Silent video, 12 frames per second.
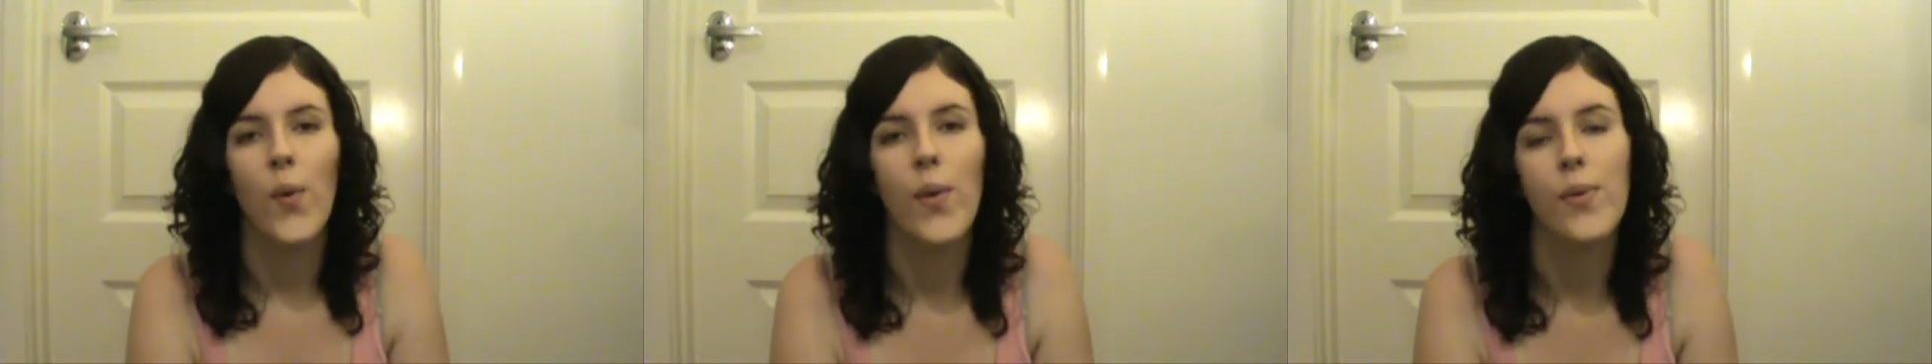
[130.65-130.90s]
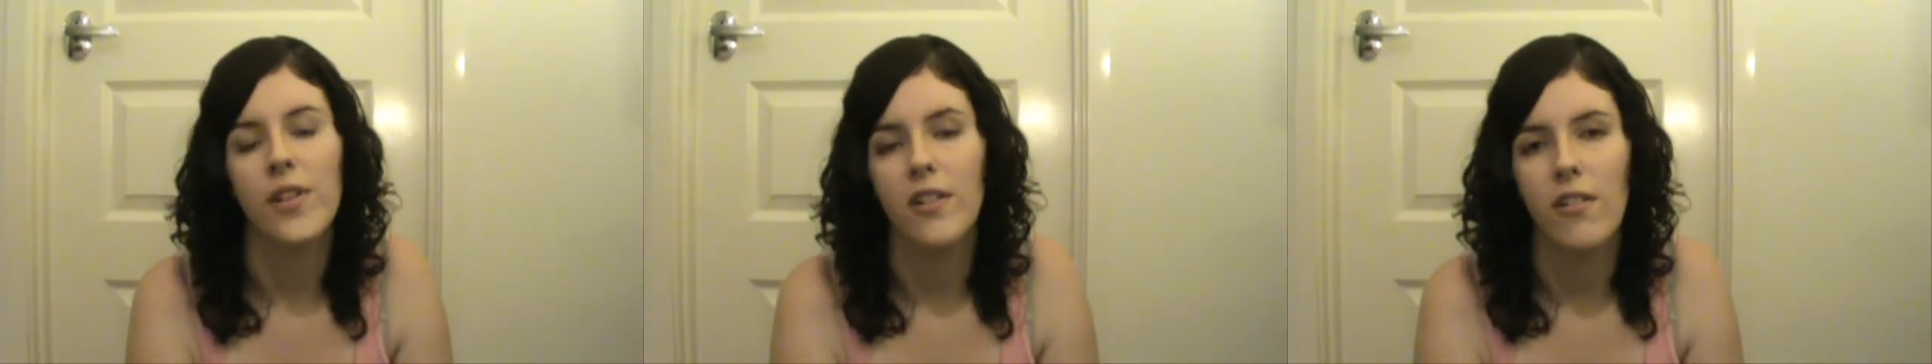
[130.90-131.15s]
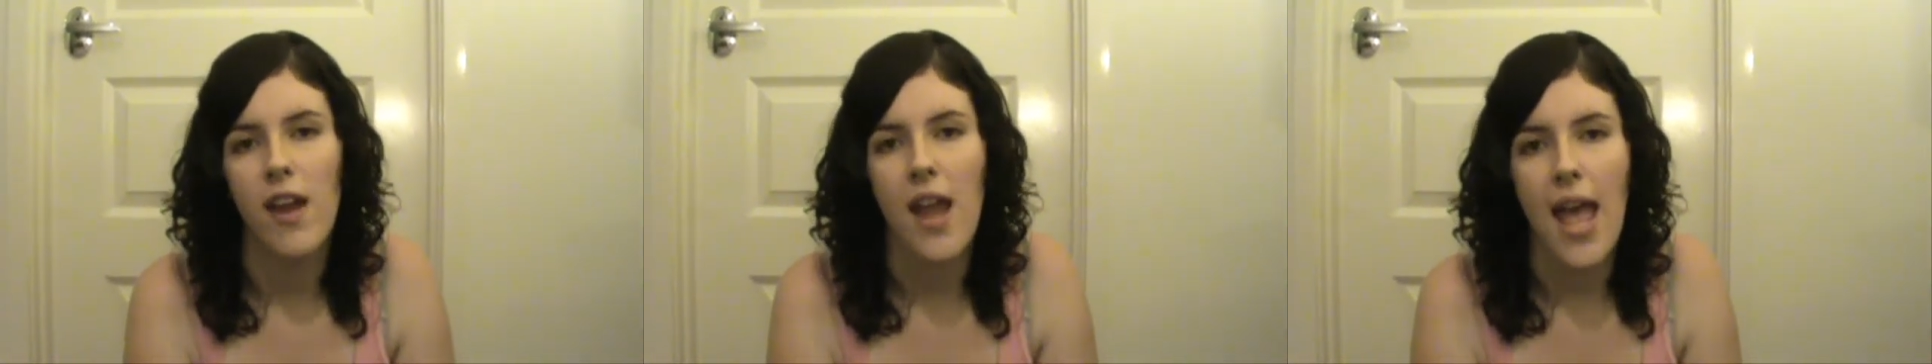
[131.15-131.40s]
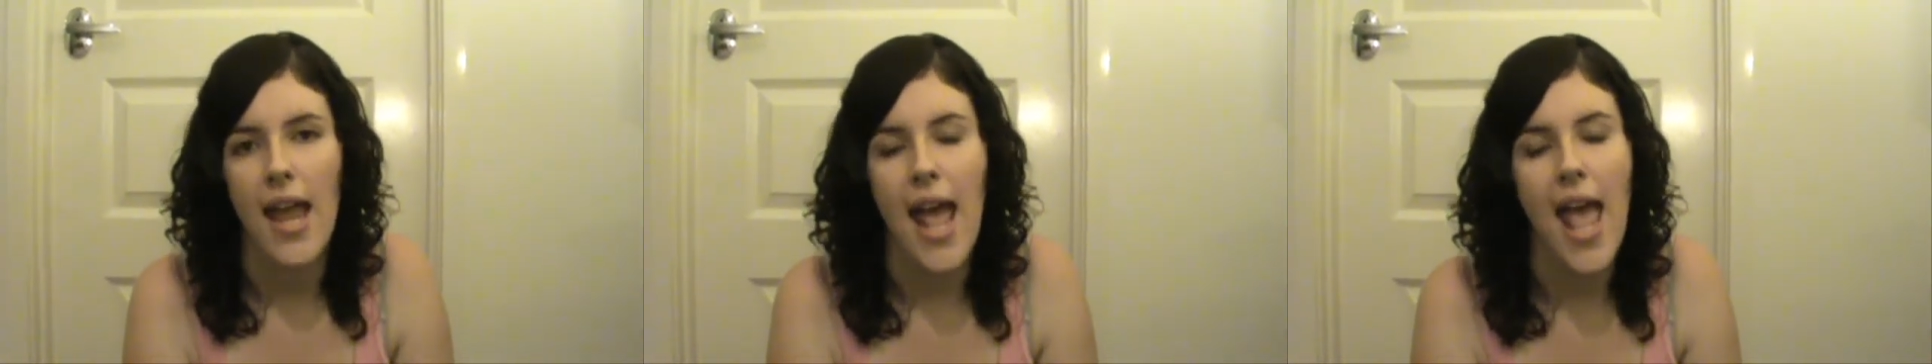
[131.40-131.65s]
We want to
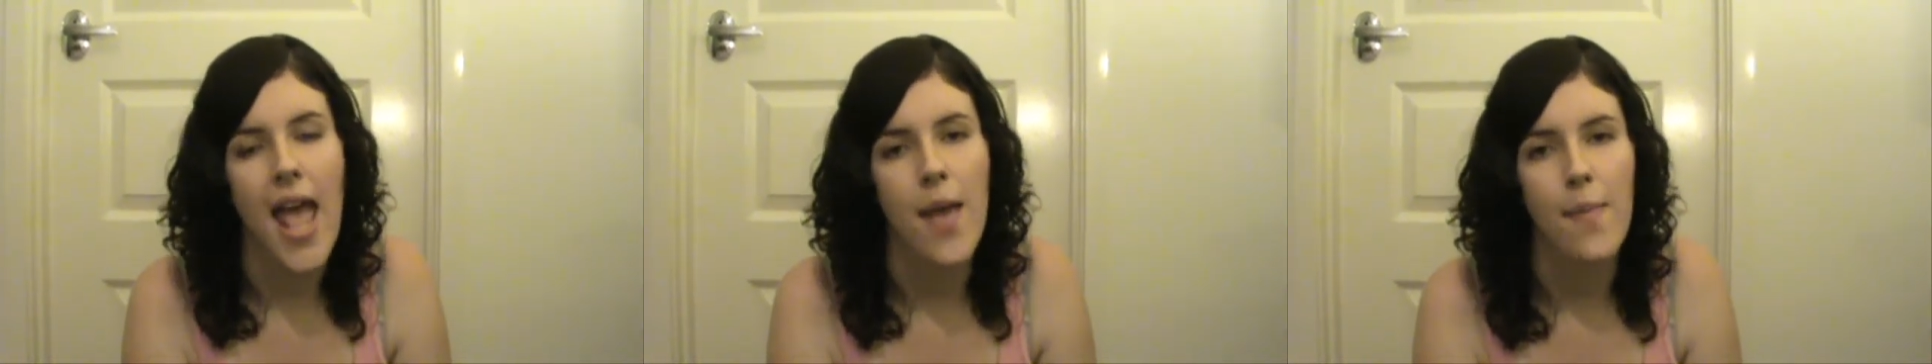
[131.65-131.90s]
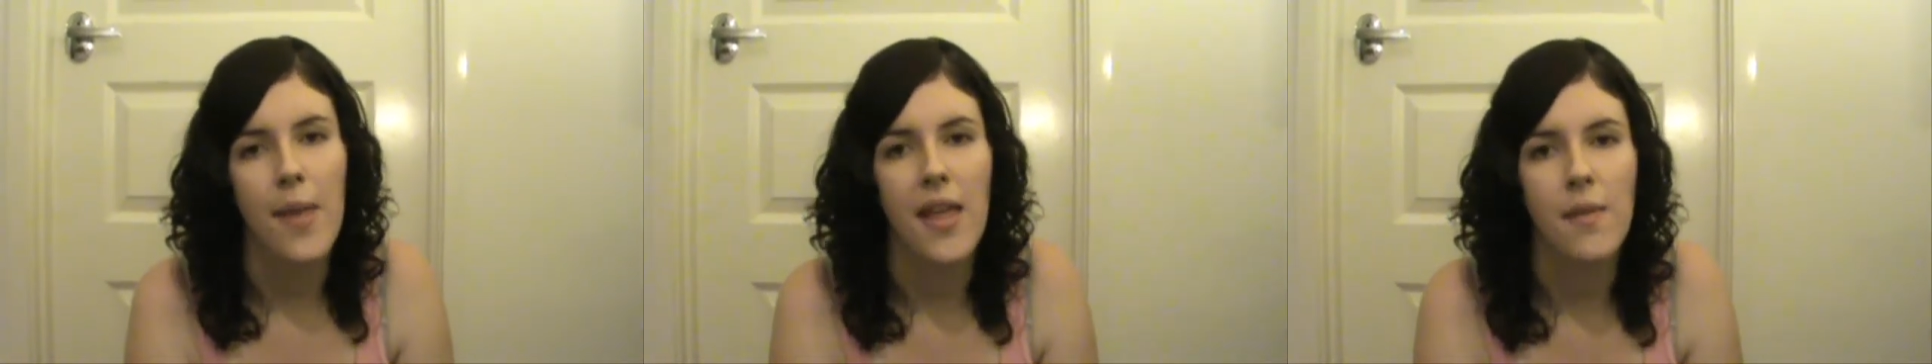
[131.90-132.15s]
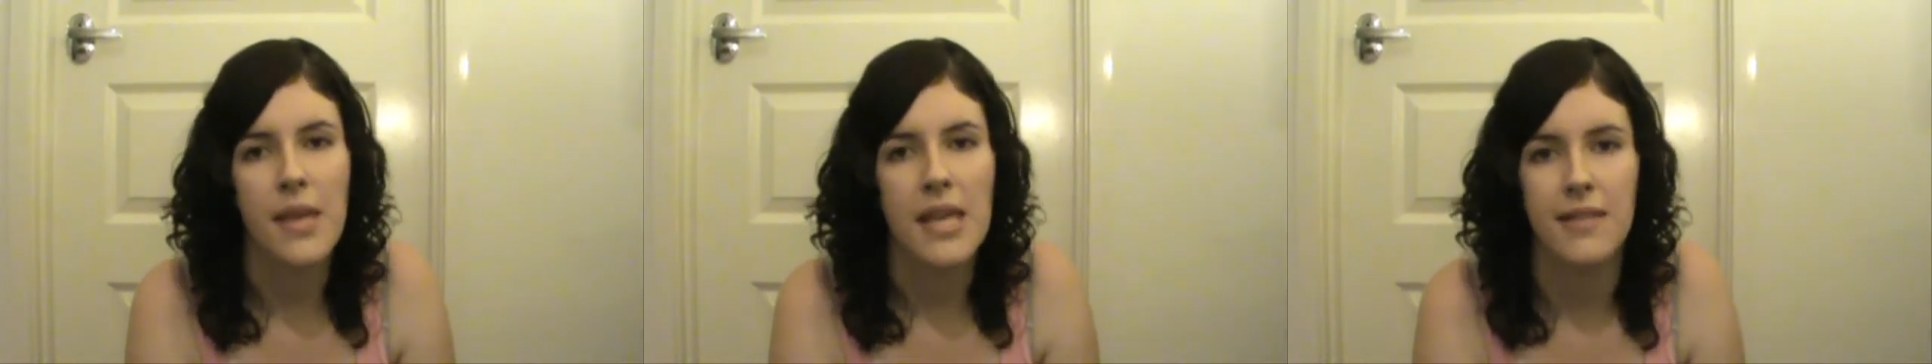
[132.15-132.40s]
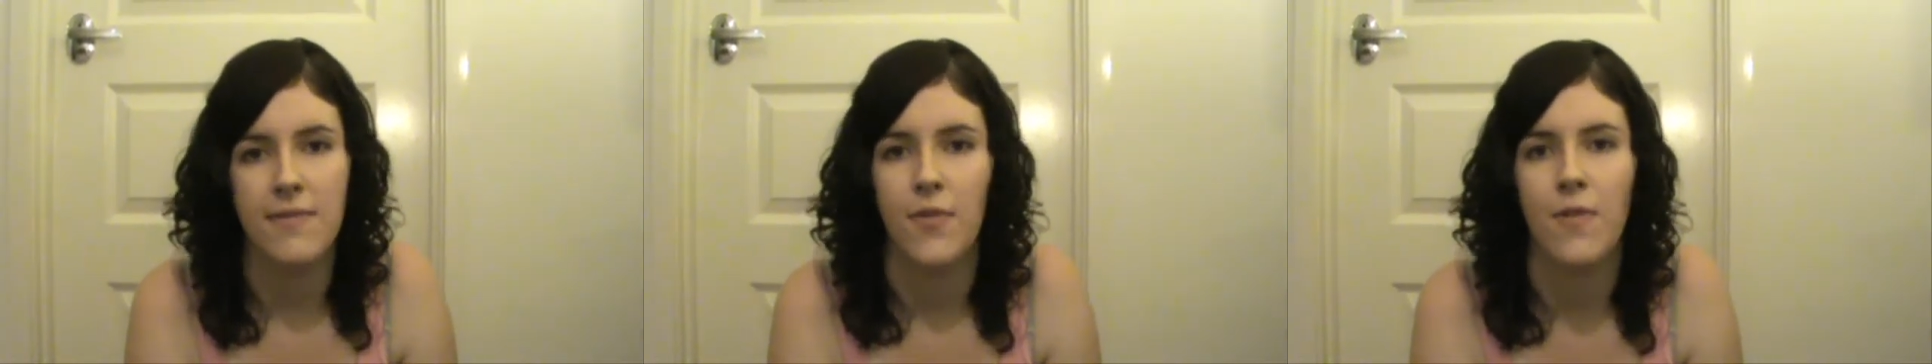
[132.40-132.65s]
create a happy and
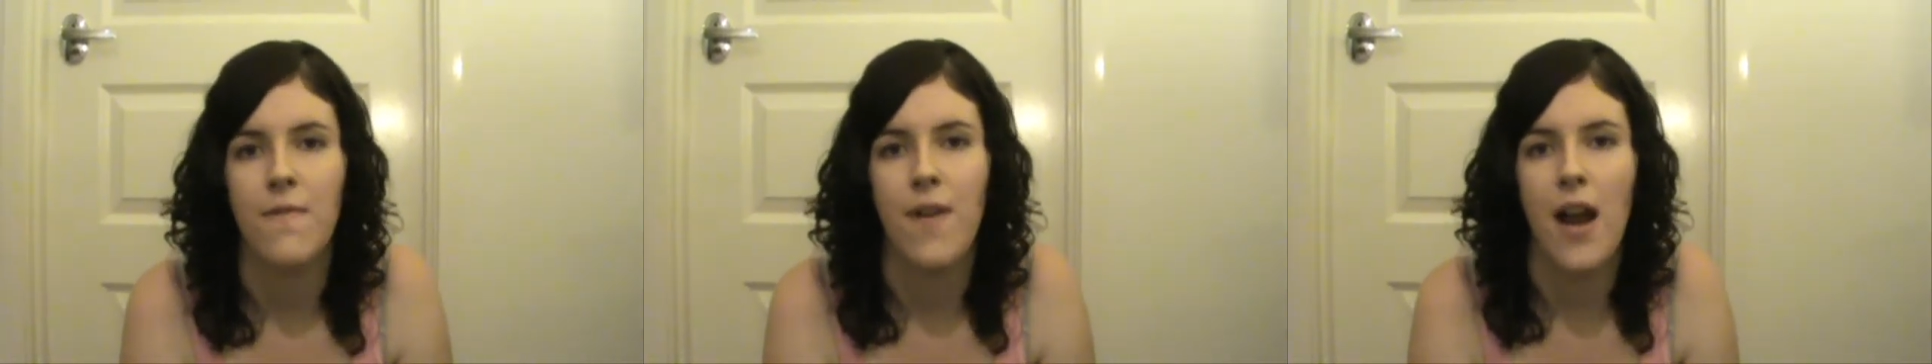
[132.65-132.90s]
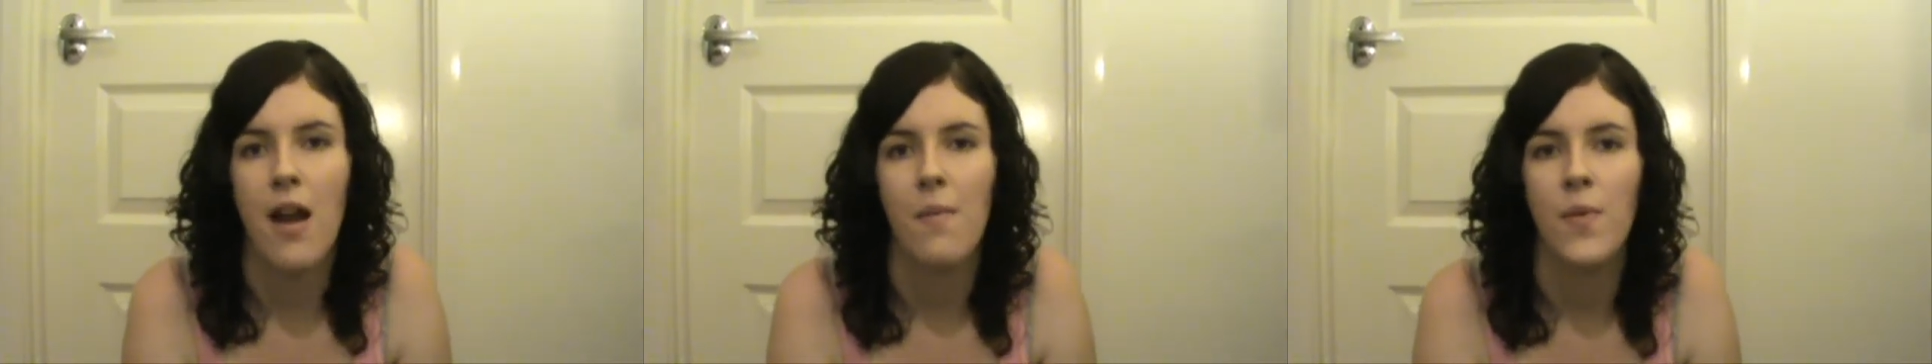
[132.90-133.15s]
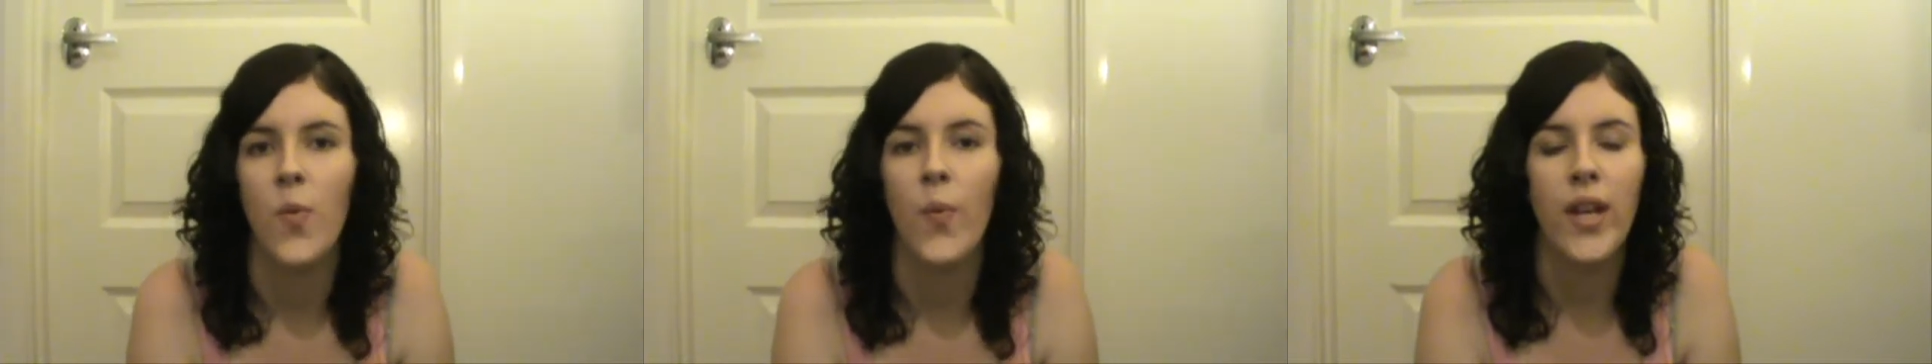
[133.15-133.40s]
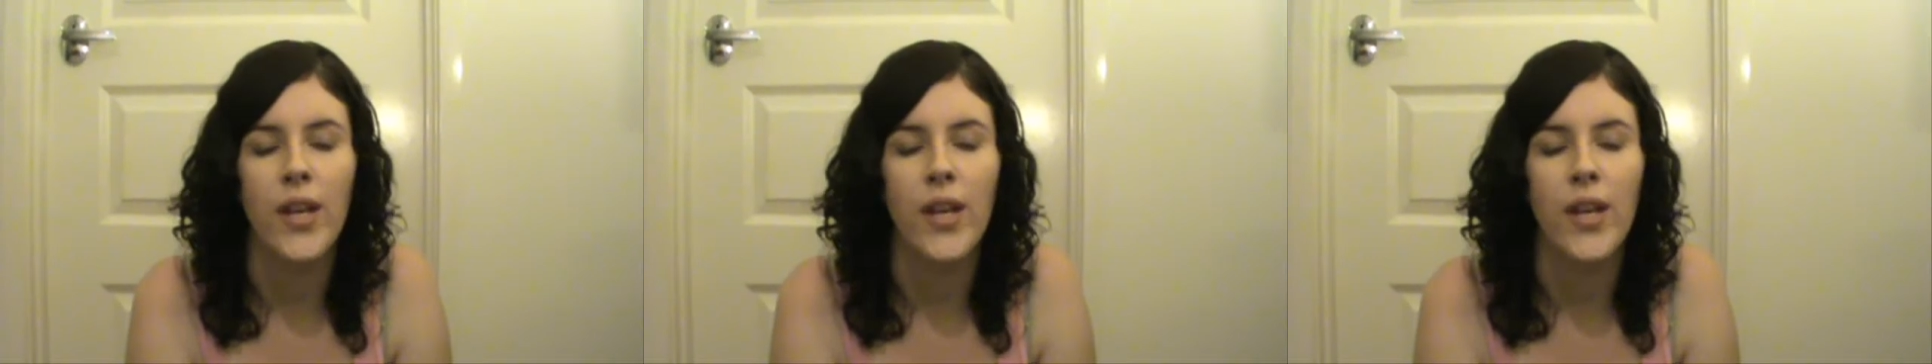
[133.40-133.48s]
peaceful environment.